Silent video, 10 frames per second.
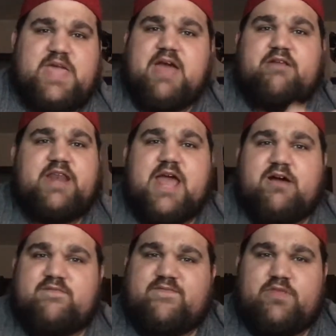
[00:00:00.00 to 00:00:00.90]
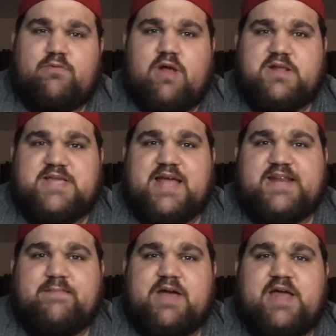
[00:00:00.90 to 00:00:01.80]
counting out for the Raw
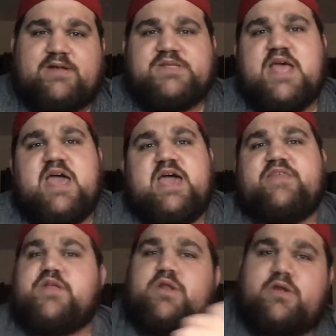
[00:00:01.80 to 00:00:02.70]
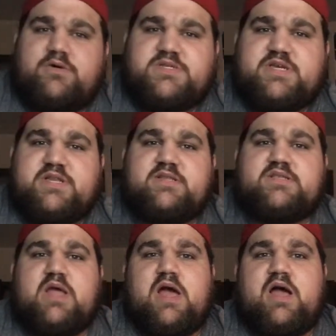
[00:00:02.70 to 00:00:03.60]
Tag Team titles and then
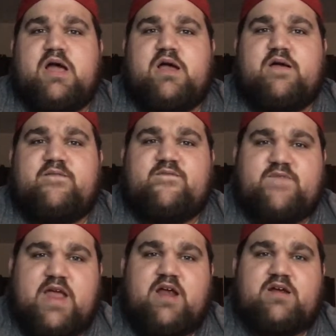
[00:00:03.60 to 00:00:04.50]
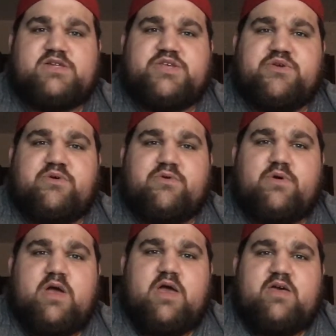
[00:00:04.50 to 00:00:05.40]
losing fair
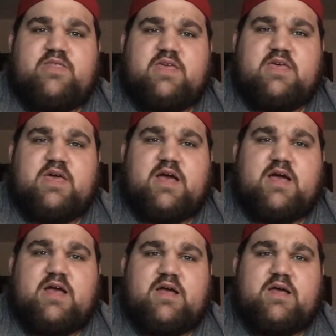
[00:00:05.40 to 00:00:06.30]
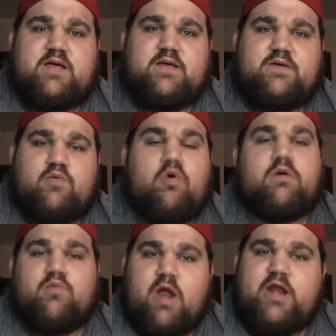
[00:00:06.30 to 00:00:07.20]
to the
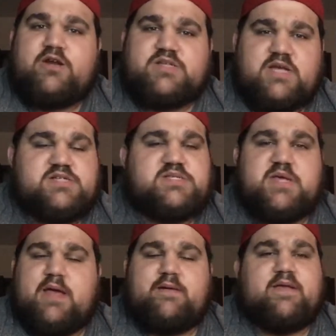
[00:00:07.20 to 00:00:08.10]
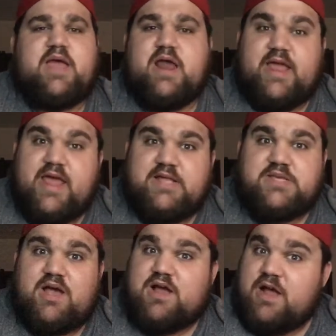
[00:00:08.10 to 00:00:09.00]
War Raiders, I should say. God, I
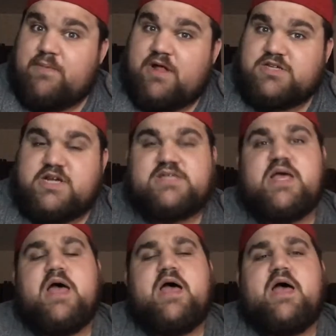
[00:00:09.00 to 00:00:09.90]
can't talk. I apologize.